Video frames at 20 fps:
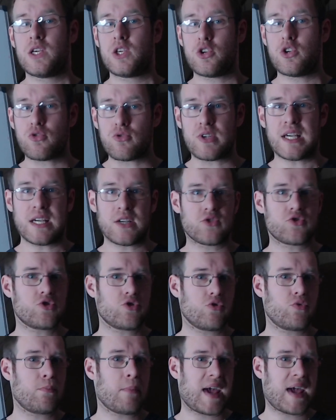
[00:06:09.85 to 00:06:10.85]
you need
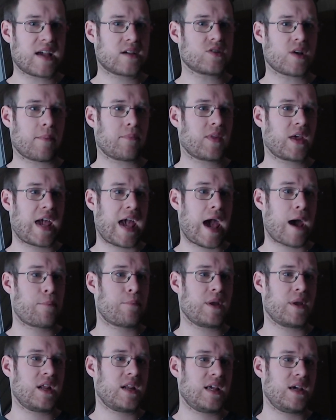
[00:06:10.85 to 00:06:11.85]
to make something
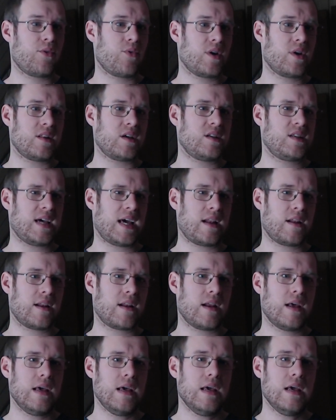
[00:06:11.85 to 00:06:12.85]
happen, and he really
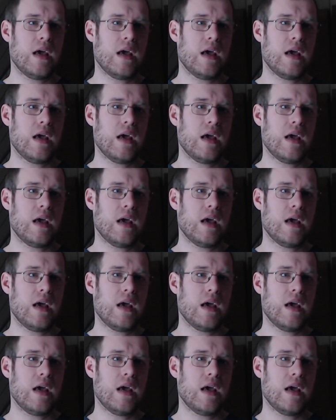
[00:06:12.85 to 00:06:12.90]
didn't